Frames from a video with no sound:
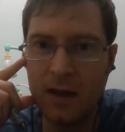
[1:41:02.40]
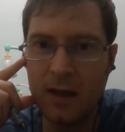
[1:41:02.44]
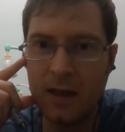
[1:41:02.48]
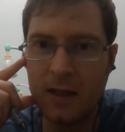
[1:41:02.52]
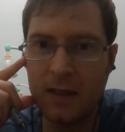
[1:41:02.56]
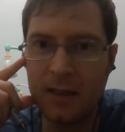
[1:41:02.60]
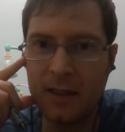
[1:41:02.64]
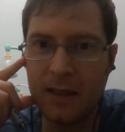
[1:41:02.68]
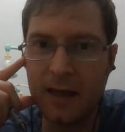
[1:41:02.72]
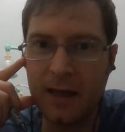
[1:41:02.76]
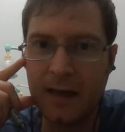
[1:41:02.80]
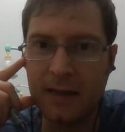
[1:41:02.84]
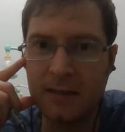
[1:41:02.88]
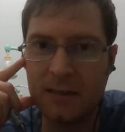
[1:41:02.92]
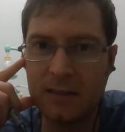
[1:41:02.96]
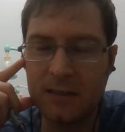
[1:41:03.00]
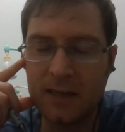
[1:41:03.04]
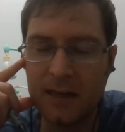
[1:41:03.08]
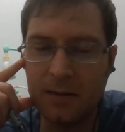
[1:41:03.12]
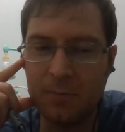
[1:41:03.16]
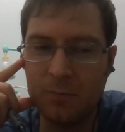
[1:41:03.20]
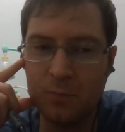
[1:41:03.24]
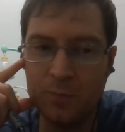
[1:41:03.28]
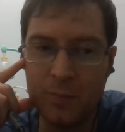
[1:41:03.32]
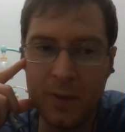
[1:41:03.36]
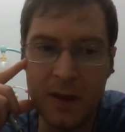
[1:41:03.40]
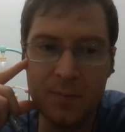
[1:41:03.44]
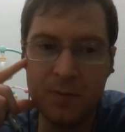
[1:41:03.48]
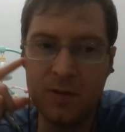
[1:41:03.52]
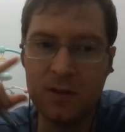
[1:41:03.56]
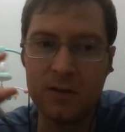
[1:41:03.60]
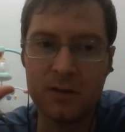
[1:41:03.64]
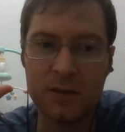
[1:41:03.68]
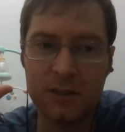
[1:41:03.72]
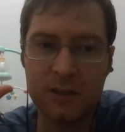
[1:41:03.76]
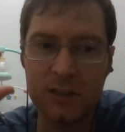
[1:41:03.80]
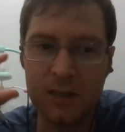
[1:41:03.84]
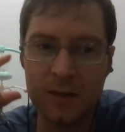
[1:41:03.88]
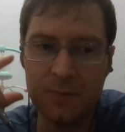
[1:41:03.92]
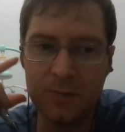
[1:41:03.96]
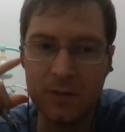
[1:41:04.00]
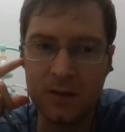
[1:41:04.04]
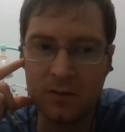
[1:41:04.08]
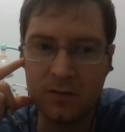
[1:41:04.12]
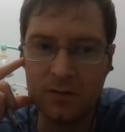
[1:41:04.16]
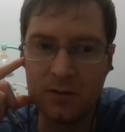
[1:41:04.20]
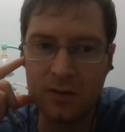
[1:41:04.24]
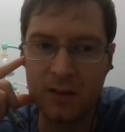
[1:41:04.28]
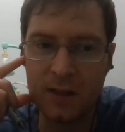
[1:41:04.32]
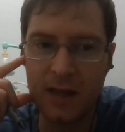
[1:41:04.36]
that said maybe there's something
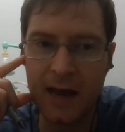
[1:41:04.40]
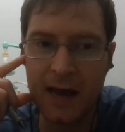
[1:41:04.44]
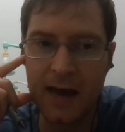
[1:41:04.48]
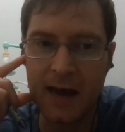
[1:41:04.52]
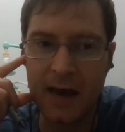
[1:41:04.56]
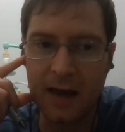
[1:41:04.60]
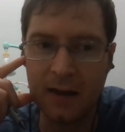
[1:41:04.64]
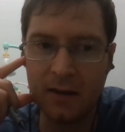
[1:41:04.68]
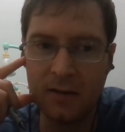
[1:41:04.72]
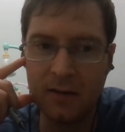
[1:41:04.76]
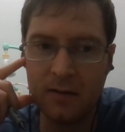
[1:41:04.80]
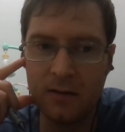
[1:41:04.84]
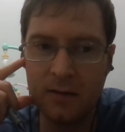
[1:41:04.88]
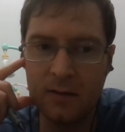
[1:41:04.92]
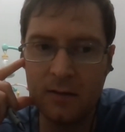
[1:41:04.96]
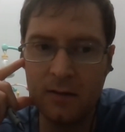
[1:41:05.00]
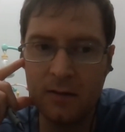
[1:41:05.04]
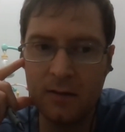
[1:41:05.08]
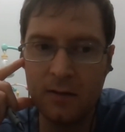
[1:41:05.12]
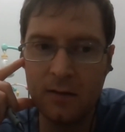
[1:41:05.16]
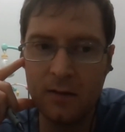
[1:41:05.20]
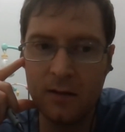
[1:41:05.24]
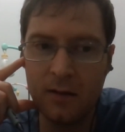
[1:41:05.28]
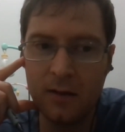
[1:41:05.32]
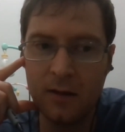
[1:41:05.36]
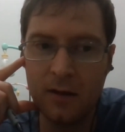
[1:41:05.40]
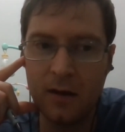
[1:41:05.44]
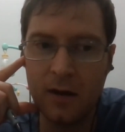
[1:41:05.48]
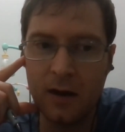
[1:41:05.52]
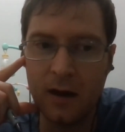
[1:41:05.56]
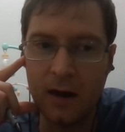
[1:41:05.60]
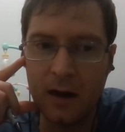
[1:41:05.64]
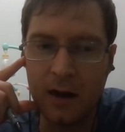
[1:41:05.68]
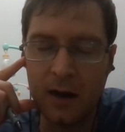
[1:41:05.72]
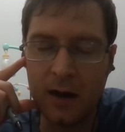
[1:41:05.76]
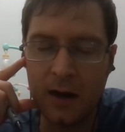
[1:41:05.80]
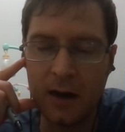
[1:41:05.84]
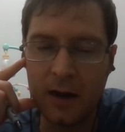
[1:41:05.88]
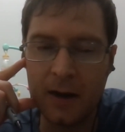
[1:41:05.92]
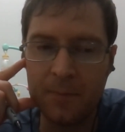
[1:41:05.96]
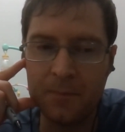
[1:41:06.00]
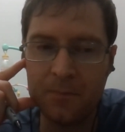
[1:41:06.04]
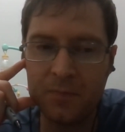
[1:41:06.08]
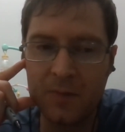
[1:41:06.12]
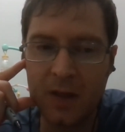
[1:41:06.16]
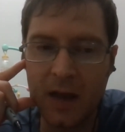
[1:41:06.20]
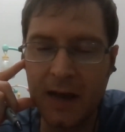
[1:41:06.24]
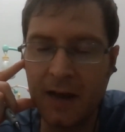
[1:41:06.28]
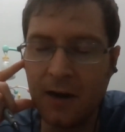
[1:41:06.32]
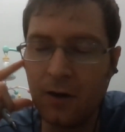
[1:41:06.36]
to that.
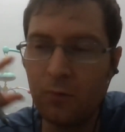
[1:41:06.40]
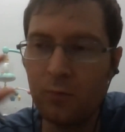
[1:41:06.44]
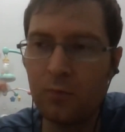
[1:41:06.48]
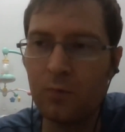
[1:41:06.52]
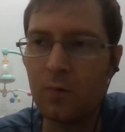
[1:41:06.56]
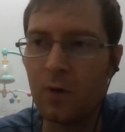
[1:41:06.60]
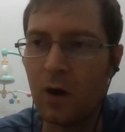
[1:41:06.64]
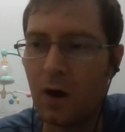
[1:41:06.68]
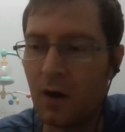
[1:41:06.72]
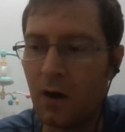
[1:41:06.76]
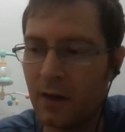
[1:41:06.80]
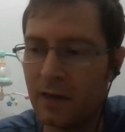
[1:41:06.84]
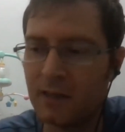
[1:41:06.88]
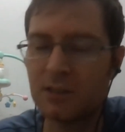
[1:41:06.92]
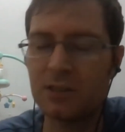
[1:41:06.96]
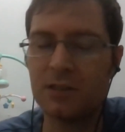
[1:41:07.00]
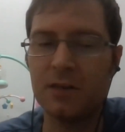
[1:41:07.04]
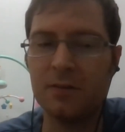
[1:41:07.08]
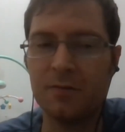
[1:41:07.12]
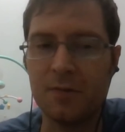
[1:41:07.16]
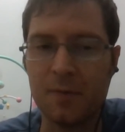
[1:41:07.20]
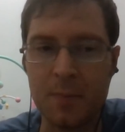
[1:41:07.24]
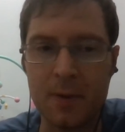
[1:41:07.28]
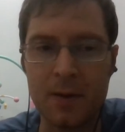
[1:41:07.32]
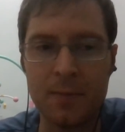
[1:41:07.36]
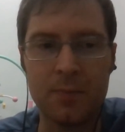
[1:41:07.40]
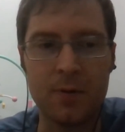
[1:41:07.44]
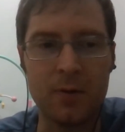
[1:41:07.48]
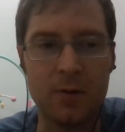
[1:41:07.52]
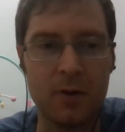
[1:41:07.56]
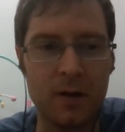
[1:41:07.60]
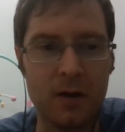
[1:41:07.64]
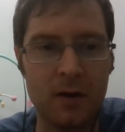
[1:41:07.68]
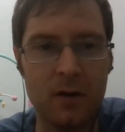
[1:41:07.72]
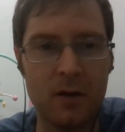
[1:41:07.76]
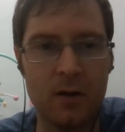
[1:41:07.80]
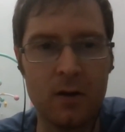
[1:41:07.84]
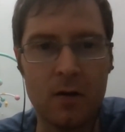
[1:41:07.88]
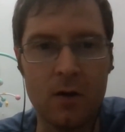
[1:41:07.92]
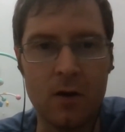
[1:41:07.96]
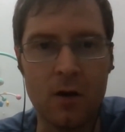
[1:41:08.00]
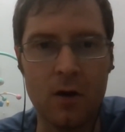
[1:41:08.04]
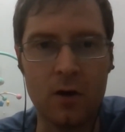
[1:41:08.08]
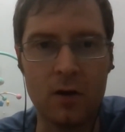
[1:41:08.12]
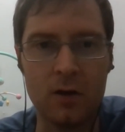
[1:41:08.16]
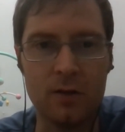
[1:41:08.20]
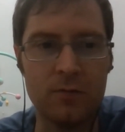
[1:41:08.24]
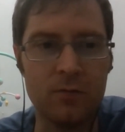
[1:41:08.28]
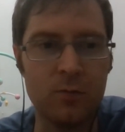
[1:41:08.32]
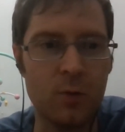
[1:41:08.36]
I don't honestly remember
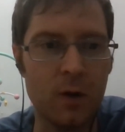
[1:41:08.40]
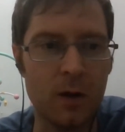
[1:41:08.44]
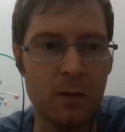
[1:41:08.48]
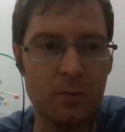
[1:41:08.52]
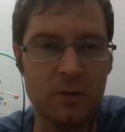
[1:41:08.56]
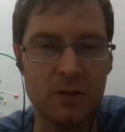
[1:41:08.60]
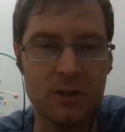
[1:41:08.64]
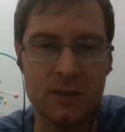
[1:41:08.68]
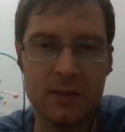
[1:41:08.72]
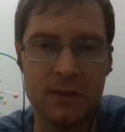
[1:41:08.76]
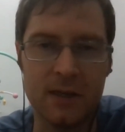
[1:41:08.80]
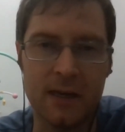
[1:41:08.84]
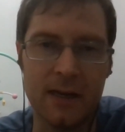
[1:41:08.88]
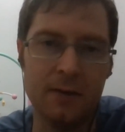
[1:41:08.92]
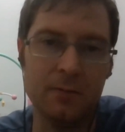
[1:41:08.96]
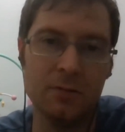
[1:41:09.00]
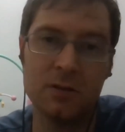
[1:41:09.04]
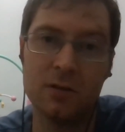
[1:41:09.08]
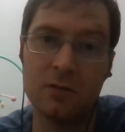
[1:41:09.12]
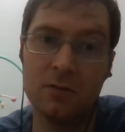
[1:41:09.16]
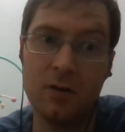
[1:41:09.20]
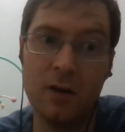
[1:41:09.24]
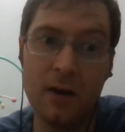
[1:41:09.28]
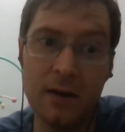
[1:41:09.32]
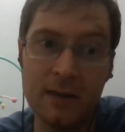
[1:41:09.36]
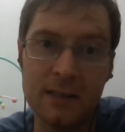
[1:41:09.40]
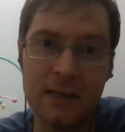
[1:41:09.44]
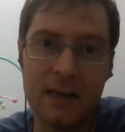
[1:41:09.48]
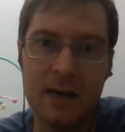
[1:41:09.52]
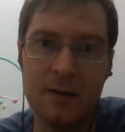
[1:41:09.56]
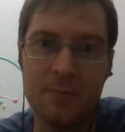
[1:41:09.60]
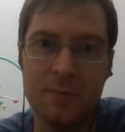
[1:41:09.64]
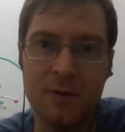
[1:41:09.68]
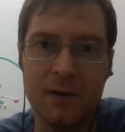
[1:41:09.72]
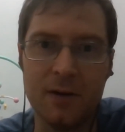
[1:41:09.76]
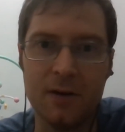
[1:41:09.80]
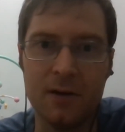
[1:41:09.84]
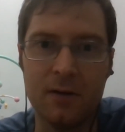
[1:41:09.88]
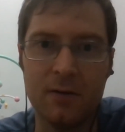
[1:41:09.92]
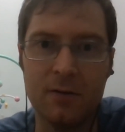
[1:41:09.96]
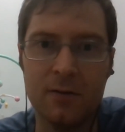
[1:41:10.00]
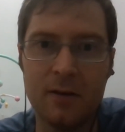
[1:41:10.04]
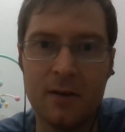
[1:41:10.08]
all of what was said. It was a long time ago.